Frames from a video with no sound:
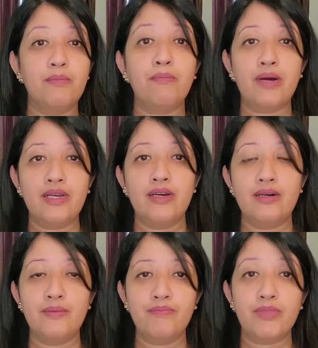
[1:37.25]

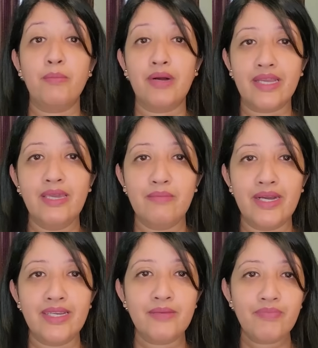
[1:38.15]
um, the monkey
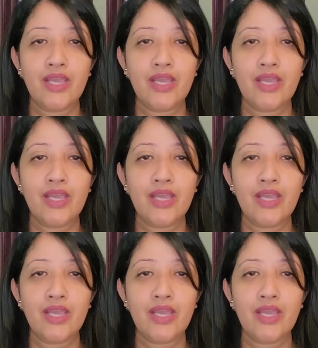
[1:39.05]
mind.